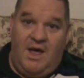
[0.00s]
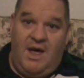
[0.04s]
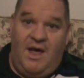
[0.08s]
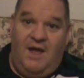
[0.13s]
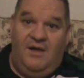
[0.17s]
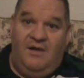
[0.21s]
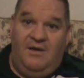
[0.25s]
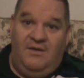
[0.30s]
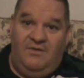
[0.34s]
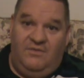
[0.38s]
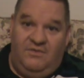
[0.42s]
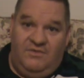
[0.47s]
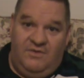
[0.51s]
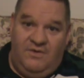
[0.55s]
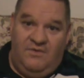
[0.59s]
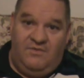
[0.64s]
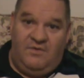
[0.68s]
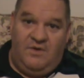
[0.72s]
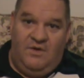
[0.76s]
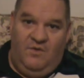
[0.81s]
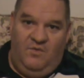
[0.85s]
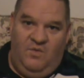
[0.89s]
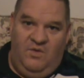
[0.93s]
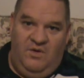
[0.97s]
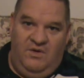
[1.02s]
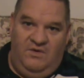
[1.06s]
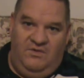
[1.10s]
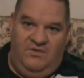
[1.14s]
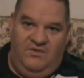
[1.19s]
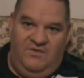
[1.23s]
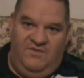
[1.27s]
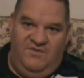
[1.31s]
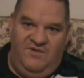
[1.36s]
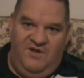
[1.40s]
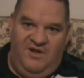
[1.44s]
unless they've got
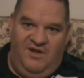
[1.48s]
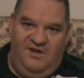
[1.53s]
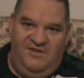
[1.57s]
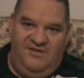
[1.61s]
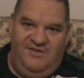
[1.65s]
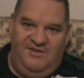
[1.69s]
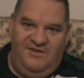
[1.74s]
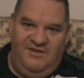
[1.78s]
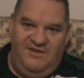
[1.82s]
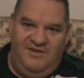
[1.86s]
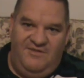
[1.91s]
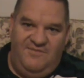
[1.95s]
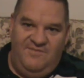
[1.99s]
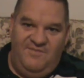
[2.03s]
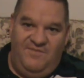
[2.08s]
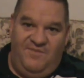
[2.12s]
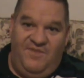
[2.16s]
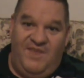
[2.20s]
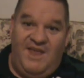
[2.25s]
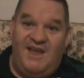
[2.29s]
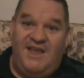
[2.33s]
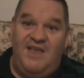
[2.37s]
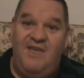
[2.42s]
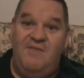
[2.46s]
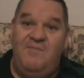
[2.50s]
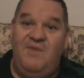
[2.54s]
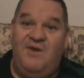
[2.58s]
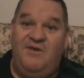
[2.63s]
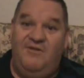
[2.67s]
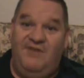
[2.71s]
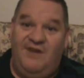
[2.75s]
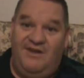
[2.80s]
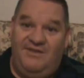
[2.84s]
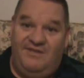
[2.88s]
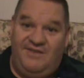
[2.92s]
words of knowledge in them. They can
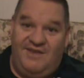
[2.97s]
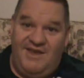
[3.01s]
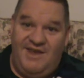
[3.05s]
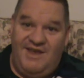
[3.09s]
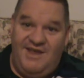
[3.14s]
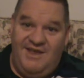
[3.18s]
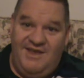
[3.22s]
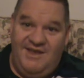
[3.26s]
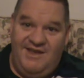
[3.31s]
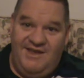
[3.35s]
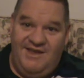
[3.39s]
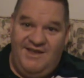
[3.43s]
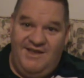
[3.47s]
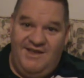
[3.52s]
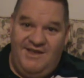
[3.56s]
be risky,